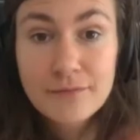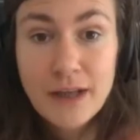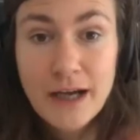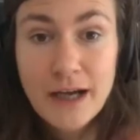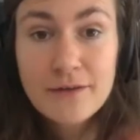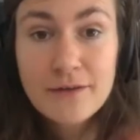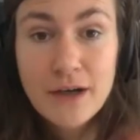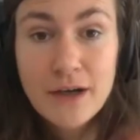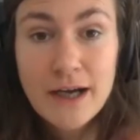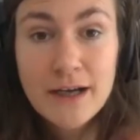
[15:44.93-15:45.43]

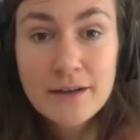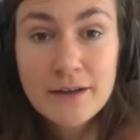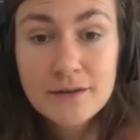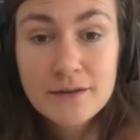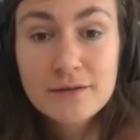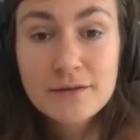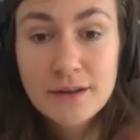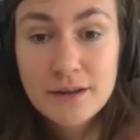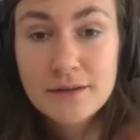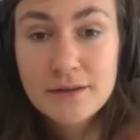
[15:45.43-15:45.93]
I can do
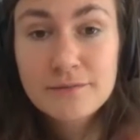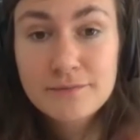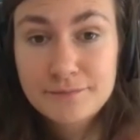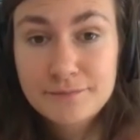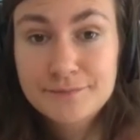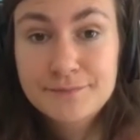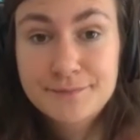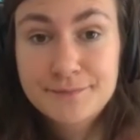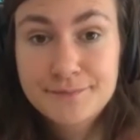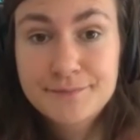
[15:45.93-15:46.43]
it to all
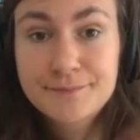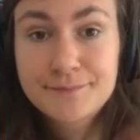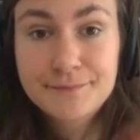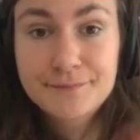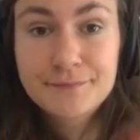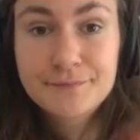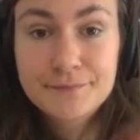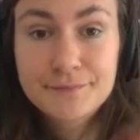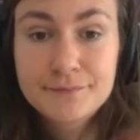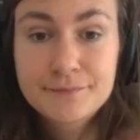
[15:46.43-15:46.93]

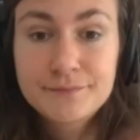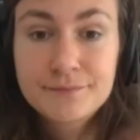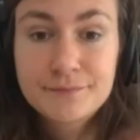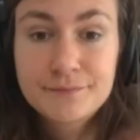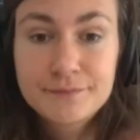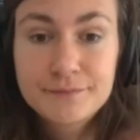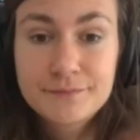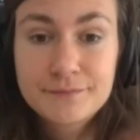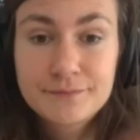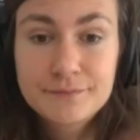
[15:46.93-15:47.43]
panelists.
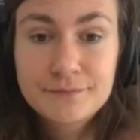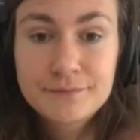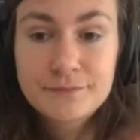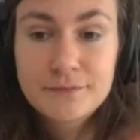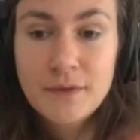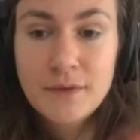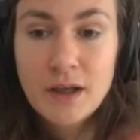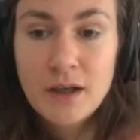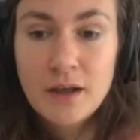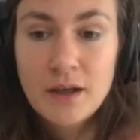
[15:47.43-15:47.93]

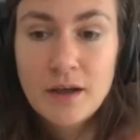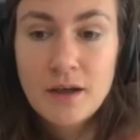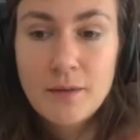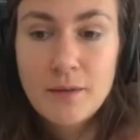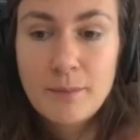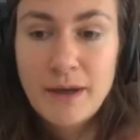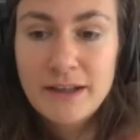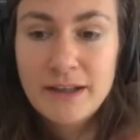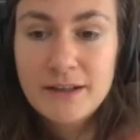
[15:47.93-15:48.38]
And then